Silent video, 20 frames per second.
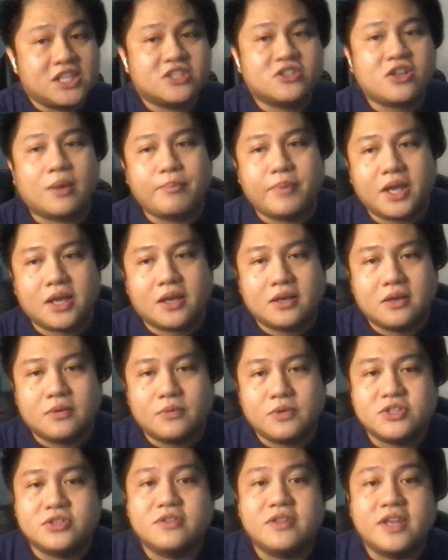in this
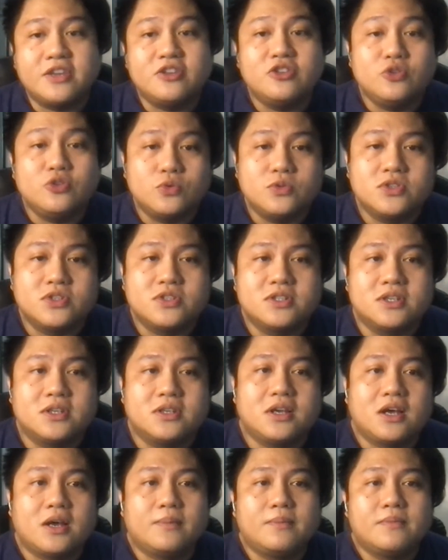topic, which they
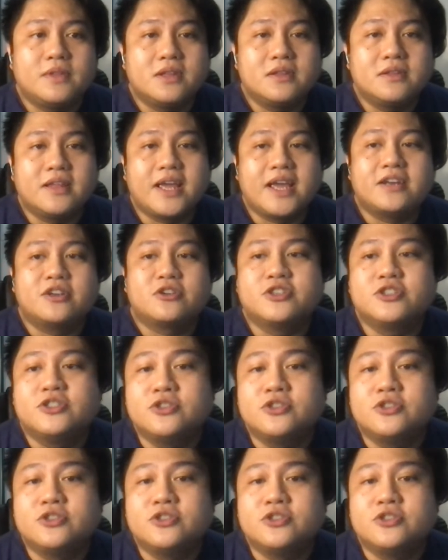used, the